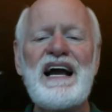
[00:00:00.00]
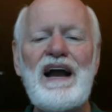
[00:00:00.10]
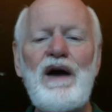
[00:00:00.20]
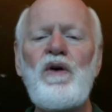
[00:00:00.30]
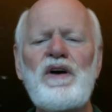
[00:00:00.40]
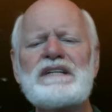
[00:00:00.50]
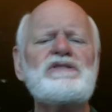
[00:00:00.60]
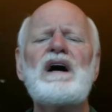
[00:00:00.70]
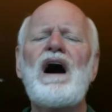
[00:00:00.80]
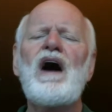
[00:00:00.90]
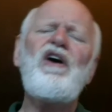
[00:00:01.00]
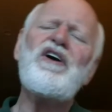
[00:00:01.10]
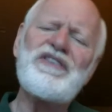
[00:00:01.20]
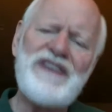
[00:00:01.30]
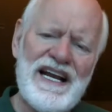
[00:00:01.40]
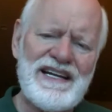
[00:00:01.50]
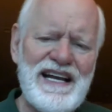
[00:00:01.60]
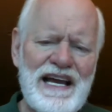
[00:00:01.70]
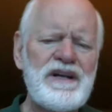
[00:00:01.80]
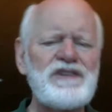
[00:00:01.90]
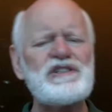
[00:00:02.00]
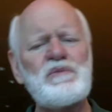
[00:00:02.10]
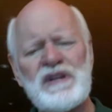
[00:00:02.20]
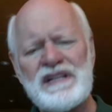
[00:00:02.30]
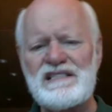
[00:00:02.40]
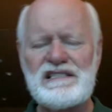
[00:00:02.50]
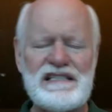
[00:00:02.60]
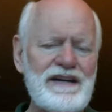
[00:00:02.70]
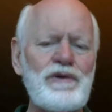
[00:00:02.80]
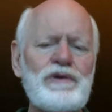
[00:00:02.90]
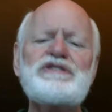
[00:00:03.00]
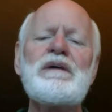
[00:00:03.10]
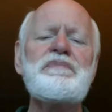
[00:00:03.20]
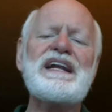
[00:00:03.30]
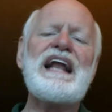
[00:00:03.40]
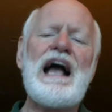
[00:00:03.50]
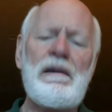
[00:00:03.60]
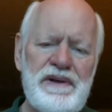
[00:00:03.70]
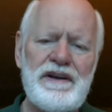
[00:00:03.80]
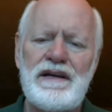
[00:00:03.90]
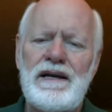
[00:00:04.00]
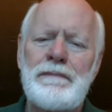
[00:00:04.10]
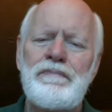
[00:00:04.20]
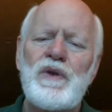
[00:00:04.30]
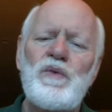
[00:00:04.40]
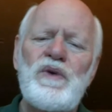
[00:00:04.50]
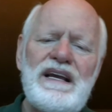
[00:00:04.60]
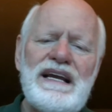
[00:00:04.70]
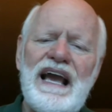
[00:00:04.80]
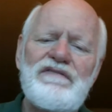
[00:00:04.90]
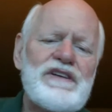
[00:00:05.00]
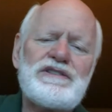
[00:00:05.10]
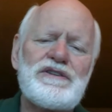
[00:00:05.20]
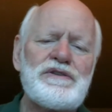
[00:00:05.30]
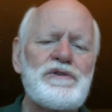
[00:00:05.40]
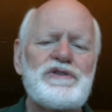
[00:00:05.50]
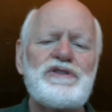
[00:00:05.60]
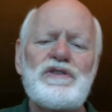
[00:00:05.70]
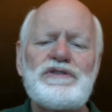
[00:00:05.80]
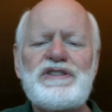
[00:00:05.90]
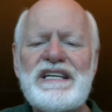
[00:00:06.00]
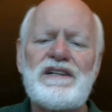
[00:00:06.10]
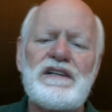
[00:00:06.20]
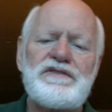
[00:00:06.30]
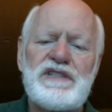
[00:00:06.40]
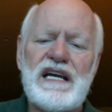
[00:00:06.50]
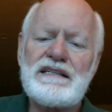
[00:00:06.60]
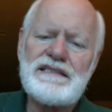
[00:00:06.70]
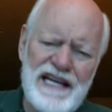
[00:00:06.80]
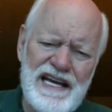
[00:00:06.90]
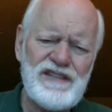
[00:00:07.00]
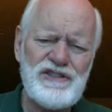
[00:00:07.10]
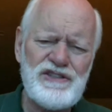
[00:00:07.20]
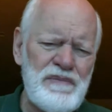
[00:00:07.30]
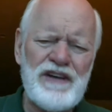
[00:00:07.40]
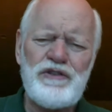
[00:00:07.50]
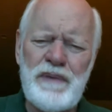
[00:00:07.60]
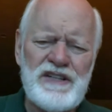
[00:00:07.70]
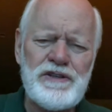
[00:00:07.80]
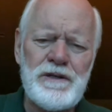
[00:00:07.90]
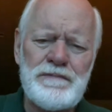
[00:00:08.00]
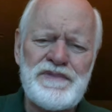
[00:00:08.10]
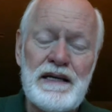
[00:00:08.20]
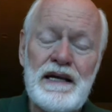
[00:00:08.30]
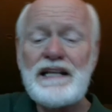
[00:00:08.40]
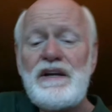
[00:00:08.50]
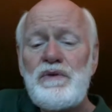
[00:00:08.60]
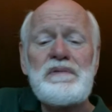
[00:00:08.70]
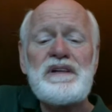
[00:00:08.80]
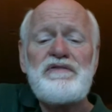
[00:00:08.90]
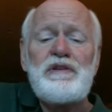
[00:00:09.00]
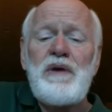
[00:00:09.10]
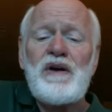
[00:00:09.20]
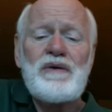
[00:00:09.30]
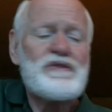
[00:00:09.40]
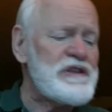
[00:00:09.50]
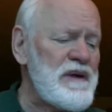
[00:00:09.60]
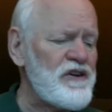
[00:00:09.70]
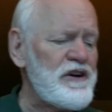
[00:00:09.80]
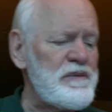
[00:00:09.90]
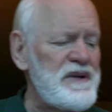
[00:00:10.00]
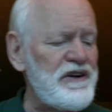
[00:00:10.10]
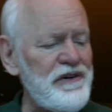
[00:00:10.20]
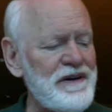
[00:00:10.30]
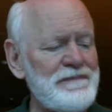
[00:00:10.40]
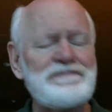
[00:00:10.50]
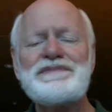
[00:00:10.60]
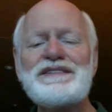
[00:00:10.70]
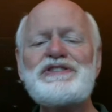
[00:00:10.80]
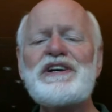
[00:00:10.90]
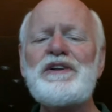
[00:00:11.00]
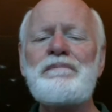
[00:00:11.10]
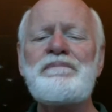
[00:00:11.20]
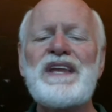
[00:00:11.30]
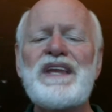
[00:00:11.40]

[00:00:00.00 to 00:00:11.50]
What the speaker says: Or it's a hard day today because someone got sick, or something happened. We have this delusional skill of saying today is somehow special, and then we believe tomorrow is somehow going to be different. Seldom.